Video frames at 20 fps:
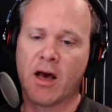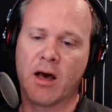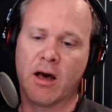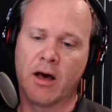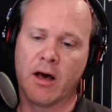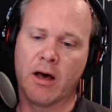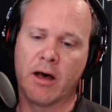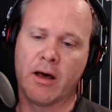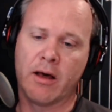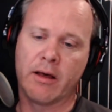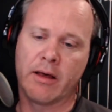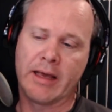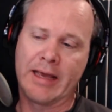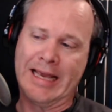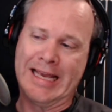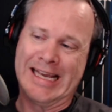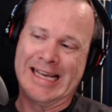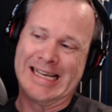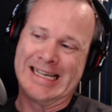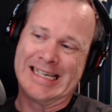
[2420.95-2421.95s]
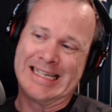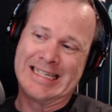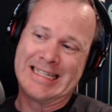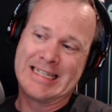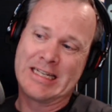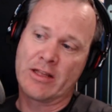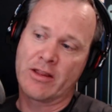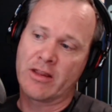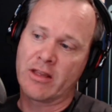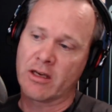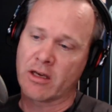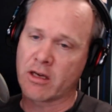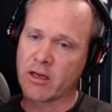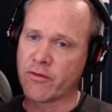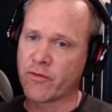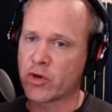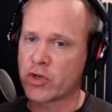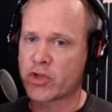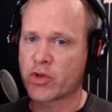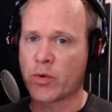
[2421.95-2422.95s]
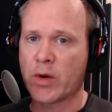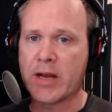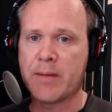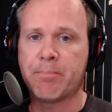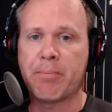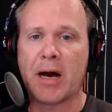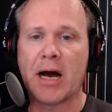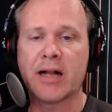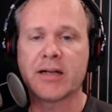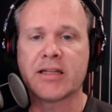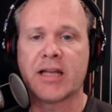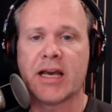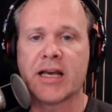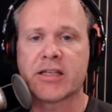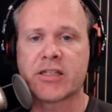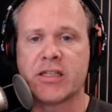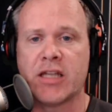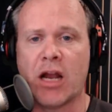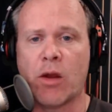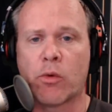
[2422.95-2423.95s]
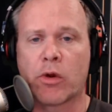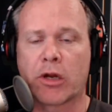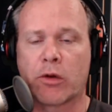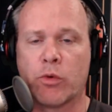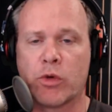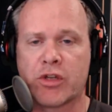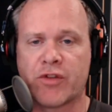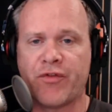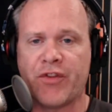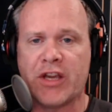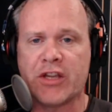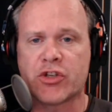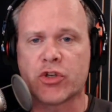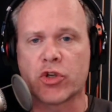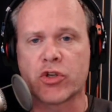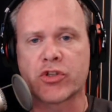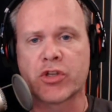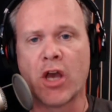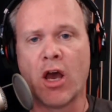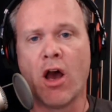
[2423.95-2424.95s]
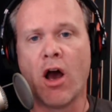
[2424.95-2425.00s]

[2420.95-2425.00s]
uh, and the Convert to Raid podcast network, which features